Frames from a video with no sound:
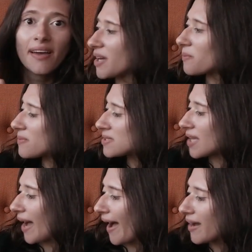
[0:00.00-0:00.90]
It was
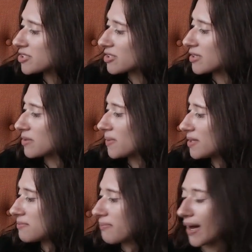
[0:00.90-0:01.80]
actually
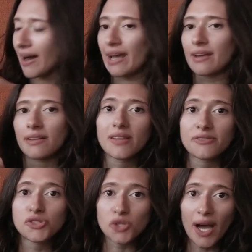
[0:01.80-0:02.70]
written by Liv
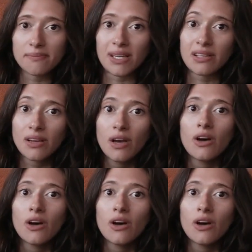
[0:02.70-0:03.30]
Stratman,